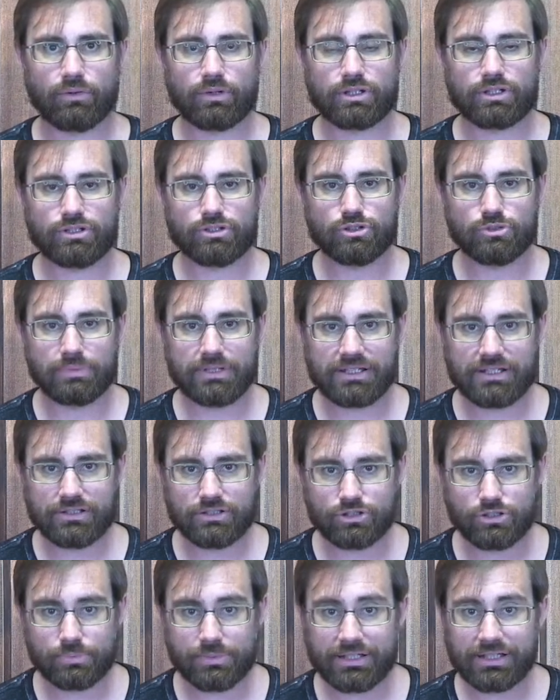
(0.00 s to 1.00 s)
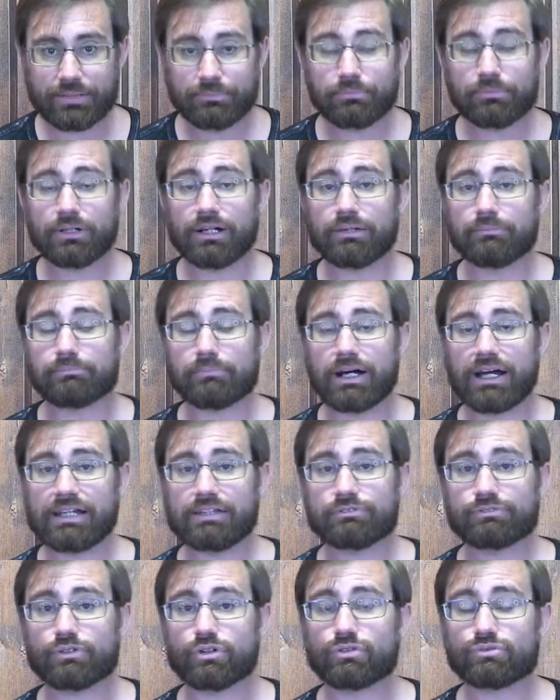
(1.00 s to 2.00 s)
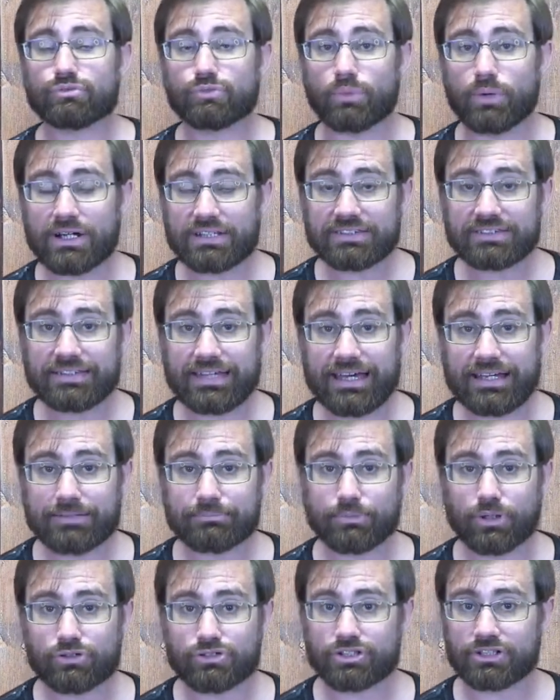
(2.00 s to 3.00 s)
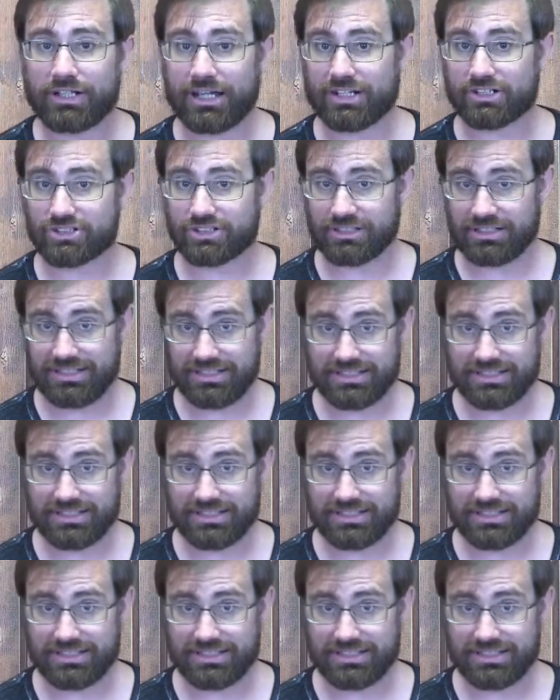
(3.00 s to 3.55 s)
you become mindful of what that emotion actually